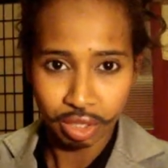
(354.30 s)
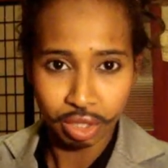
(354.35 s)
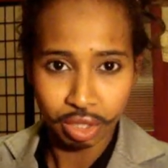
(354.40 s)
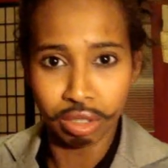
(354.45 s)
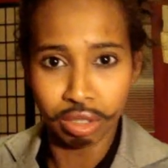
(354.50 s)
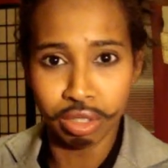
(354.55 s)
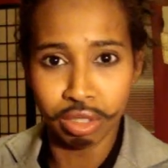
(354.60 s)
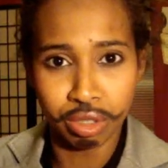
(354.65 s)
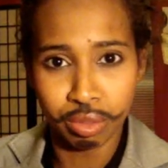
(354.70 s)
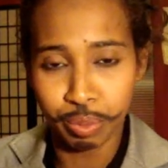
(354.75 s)

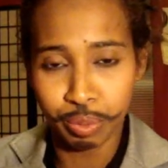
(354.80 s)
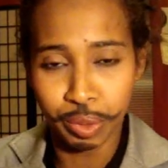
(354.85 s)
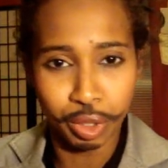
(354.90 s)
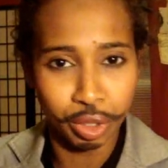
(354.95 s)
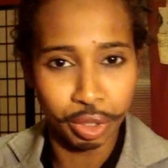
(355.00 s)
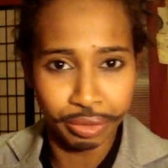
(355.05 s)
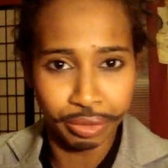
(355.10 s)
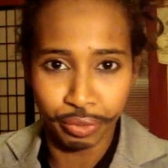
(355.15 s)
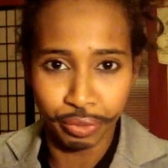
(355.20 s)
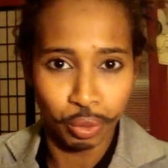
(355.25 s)
She's a
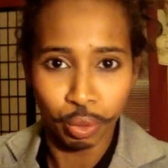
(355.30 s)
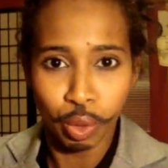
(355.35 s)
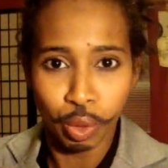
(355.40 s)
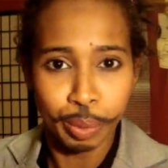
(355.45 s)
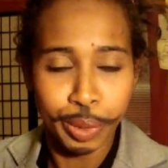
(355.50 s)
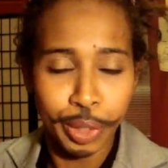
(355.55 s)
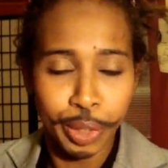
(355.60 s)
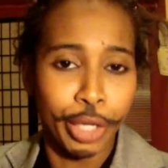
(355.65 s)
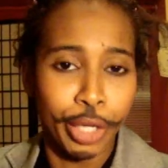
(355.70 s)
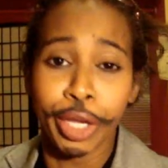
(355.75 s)
beautiful
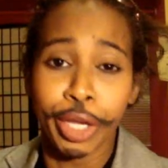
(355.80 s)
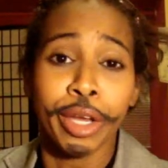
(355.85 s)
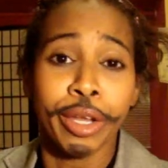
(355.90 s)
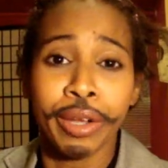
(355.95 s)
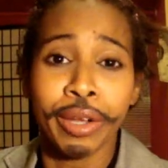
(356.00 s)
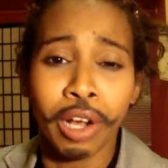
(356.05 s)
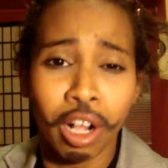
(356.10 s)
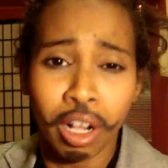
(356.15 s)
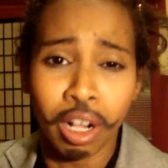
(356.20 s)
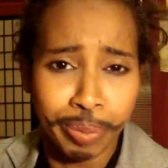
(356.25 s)
woman. I
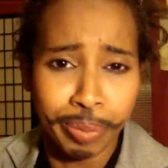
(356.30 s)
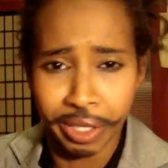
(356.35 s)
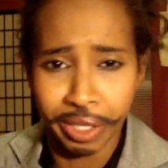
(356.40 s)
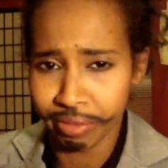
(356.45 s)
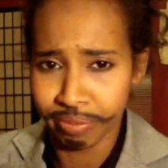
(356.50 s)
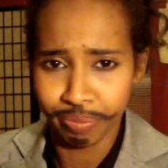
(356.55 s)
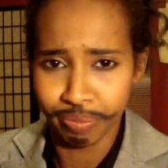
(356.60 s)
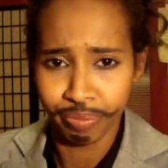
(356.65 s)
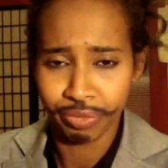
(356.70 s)
can't help it.